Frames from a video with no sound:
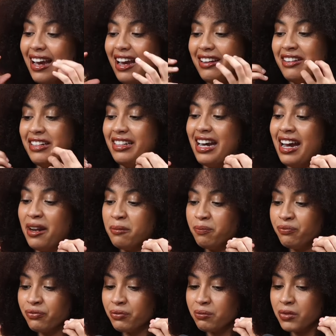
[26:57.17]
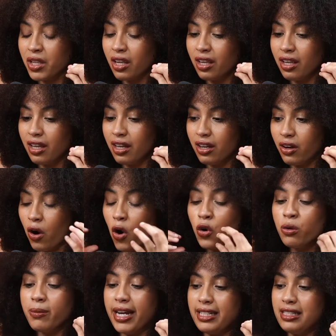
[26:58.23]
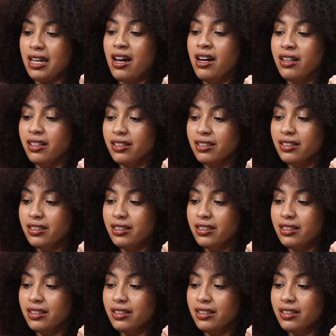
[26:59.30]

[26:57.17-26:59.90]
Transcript: I could not hold my tongue.